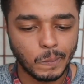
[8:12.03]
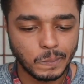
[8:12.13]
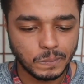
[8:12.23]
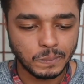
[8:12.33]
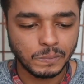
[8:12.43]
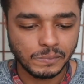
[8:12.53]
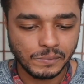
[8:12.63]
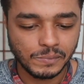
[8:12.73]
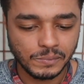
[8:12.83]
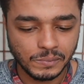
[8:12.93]
that's you not, have
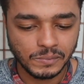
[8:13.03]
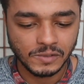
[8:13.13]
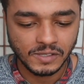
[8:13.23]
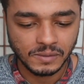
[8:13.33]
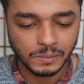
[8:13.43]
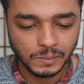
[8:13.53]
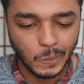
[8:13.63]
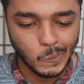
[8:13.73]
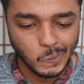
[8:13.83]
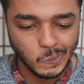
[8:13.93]
to go not, through. what he
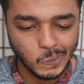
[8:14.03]
asked.